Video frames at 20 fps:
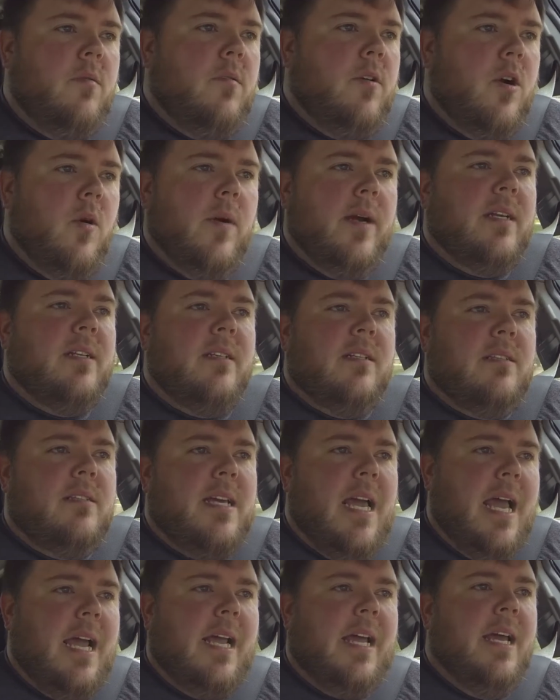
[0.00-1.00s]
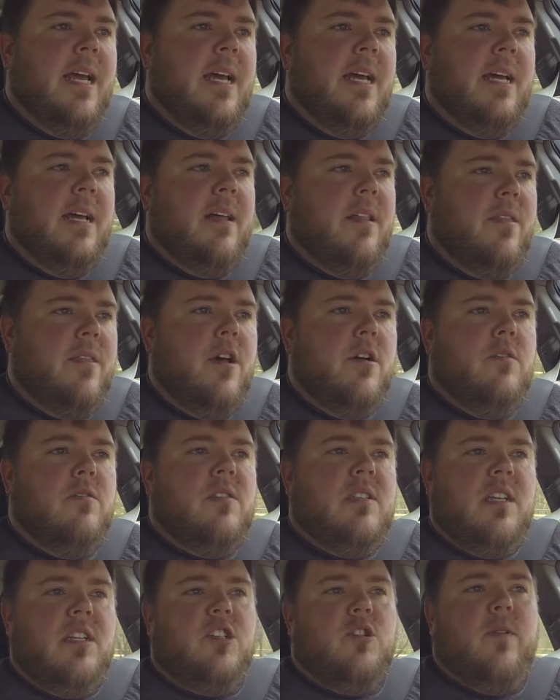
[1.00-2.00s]
going to take those
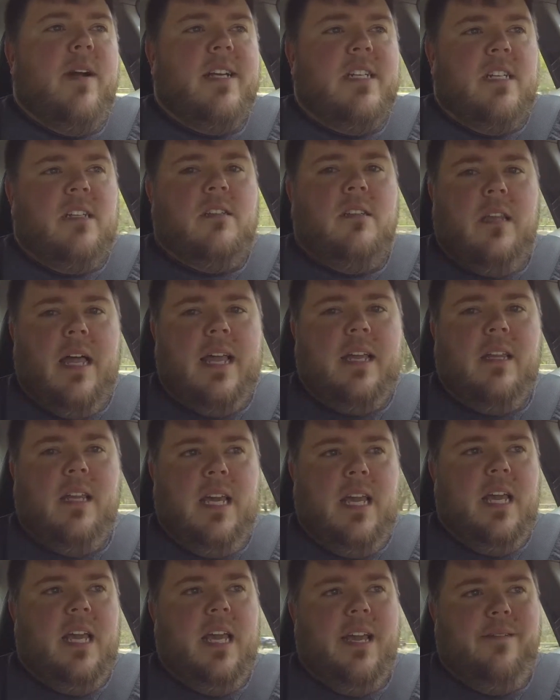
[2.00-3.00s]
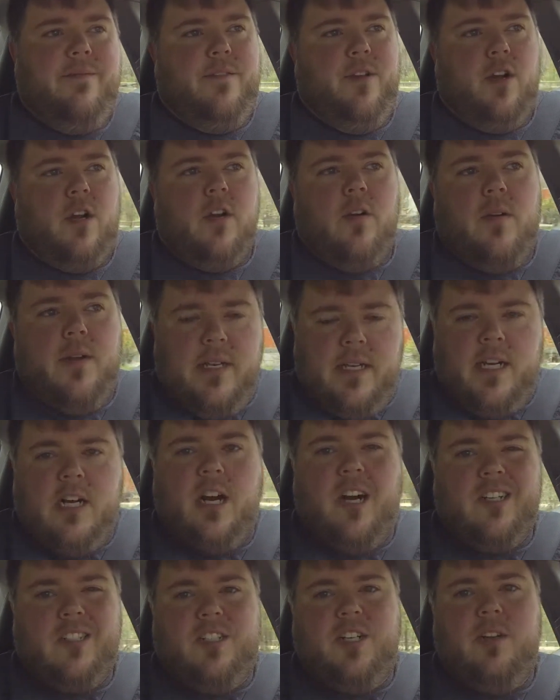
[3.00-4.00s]
situations lightly if you're going to
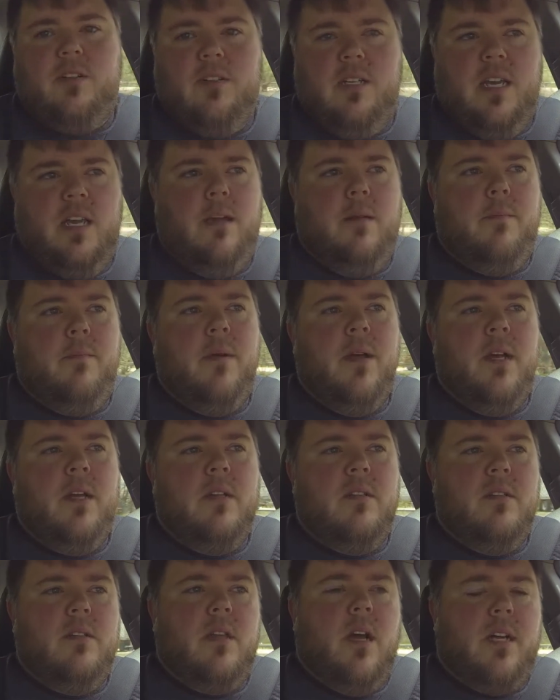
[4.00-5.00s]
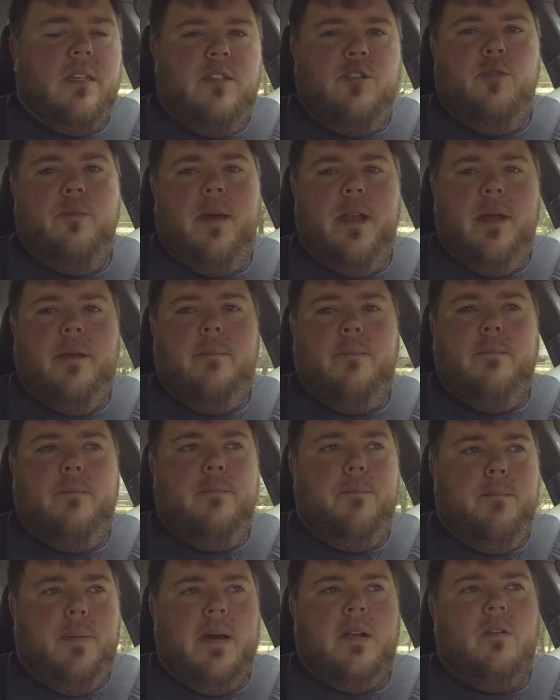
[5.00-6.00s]
cost your team a 2-minute
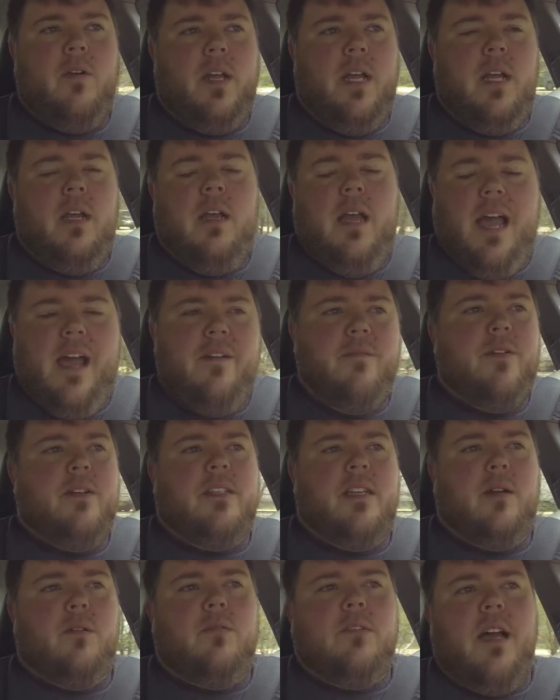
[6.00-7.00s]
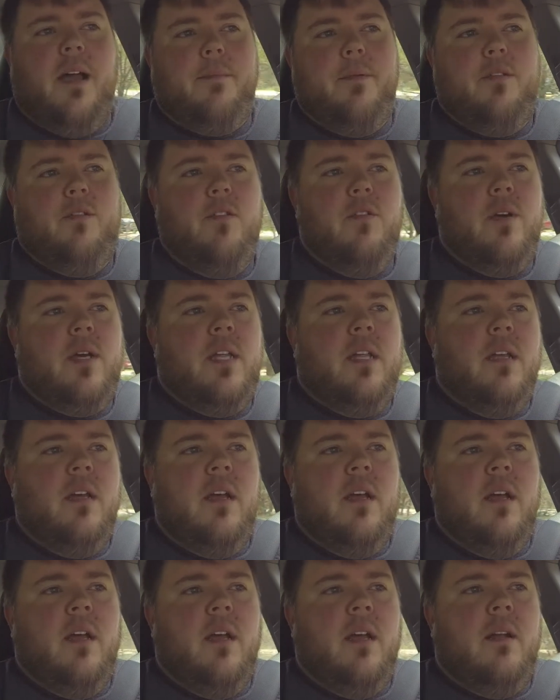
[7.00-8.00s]
penalty every single time you do
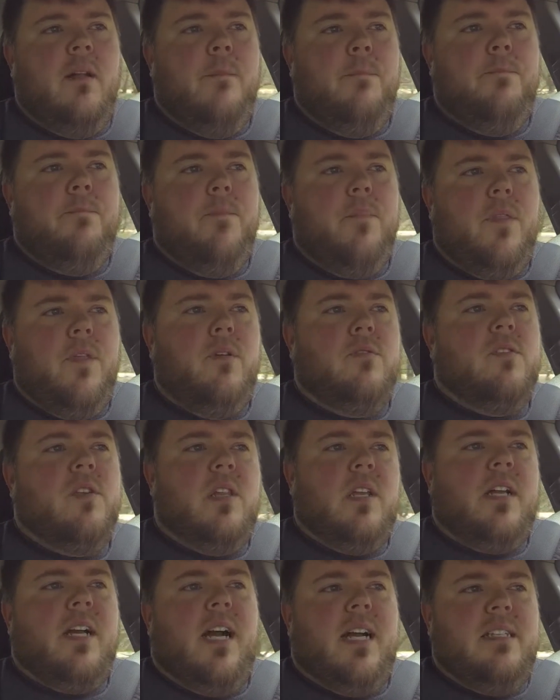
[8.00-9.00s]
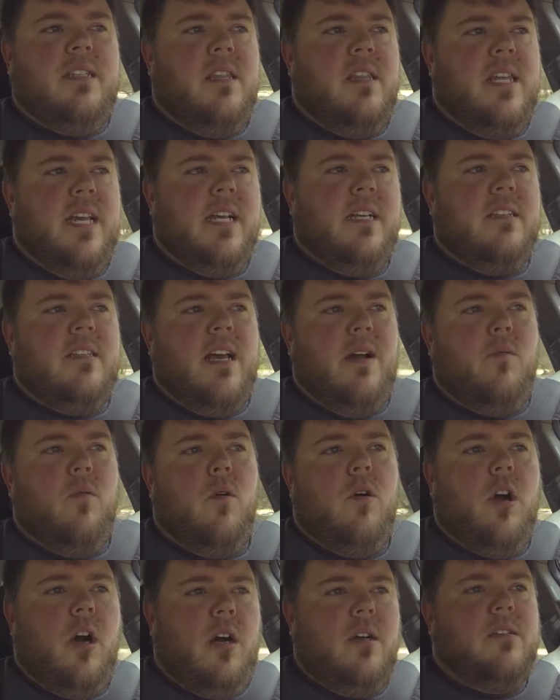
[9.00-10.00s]
it. Those are the kinds of things that will
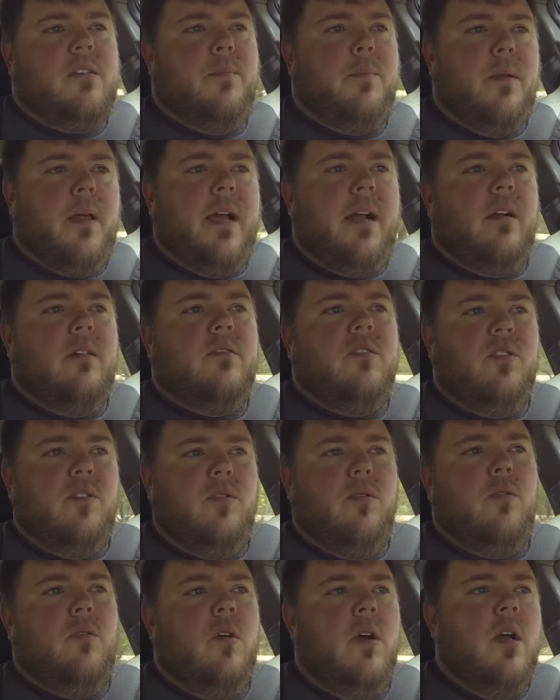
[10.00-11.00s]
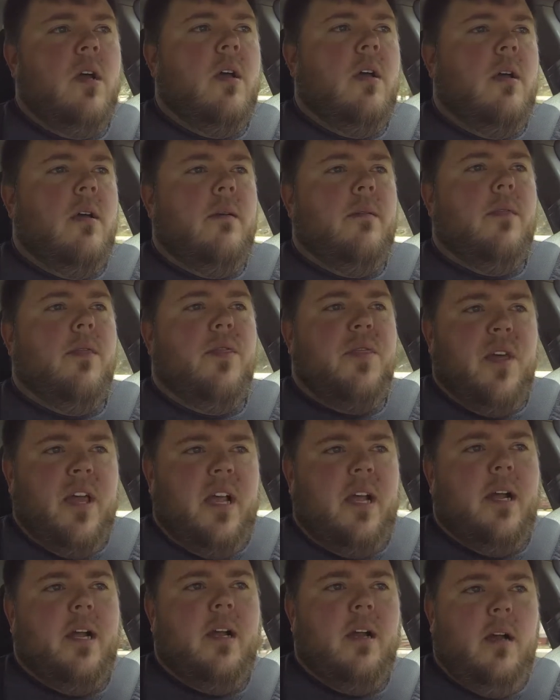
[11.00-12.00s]
cause a player to
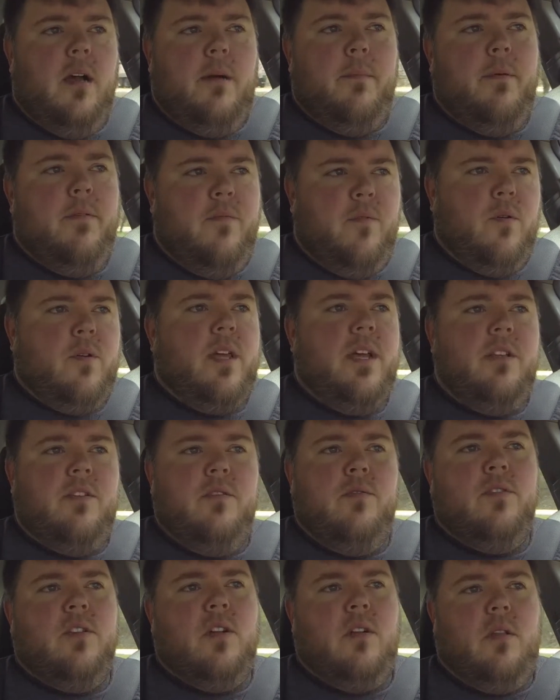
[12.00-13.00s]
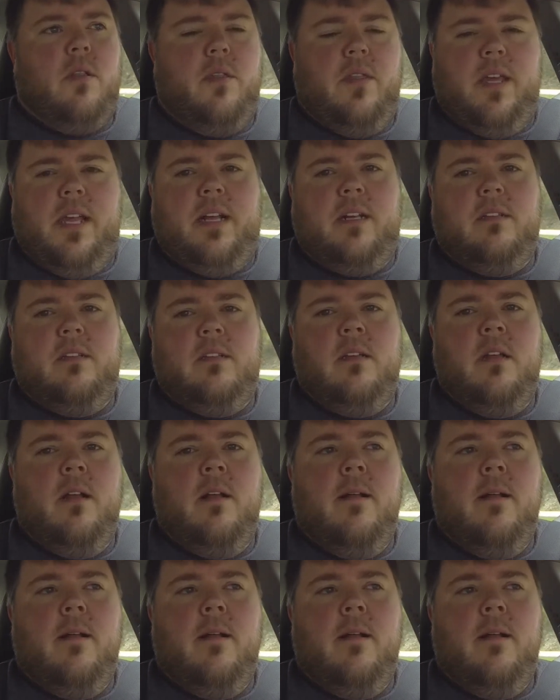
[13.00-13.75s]
think before they do certain things.